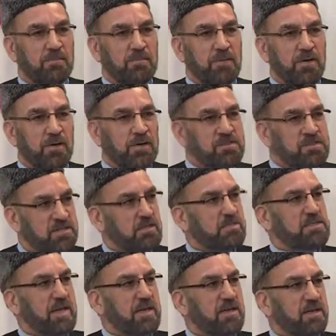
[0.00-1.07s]
it
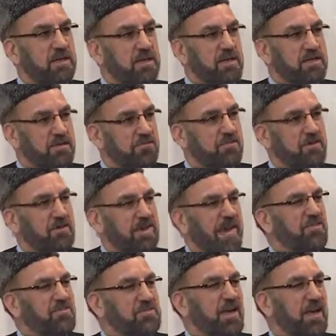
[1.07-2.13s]
seems like a difficult
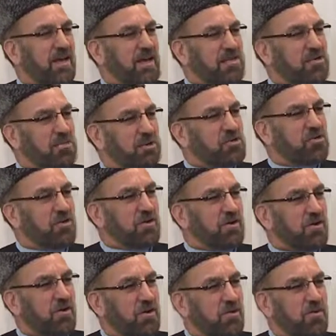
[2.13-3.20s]
lifestyle as a
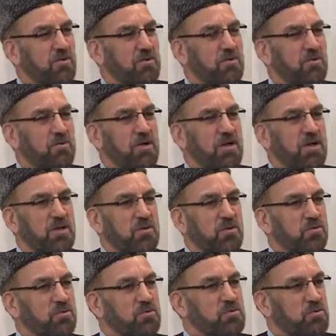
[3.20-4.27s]
missionary. You
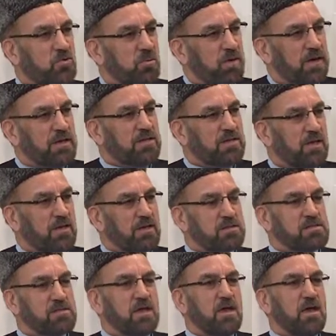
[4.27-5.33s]
do so many
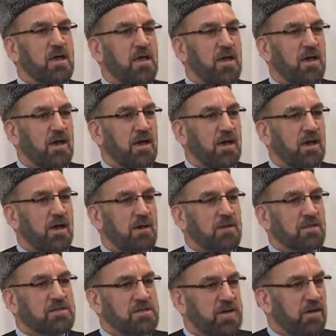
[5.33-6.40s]
things,
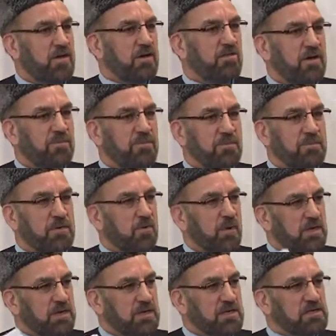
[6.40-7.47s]
staying away from the
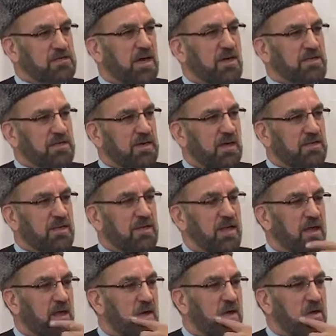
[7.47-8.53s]
worldly desires and all that.
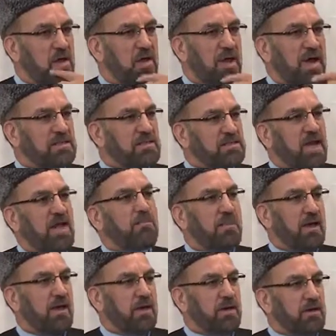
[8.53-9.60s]
As a young
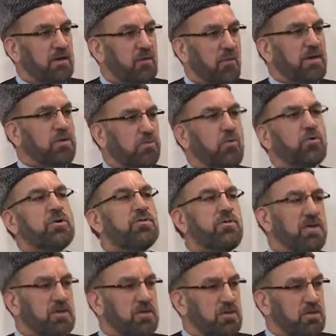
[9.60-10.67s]
man, what
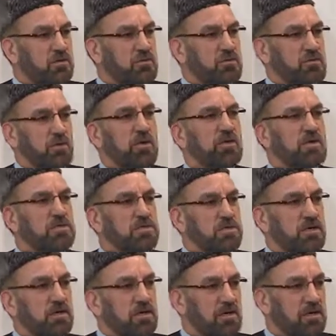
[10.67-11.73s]
motivated you to join this,
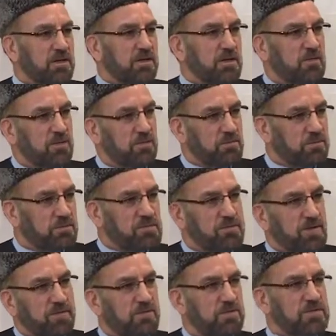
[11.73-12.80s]

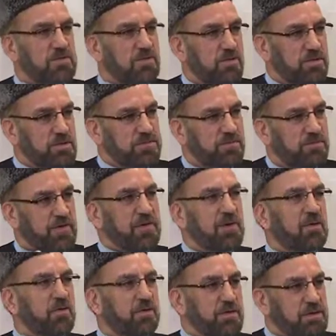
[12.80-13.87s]
service or this
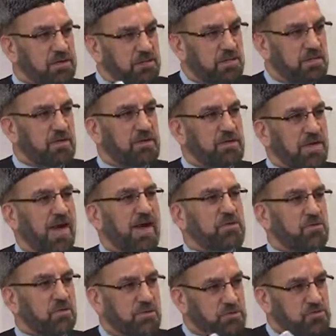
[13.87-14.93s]
field or this
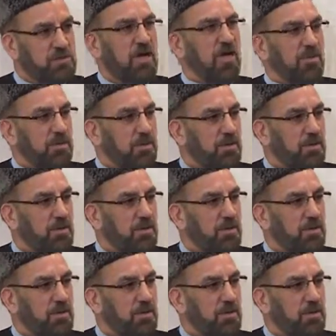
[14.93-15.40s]
task or this job?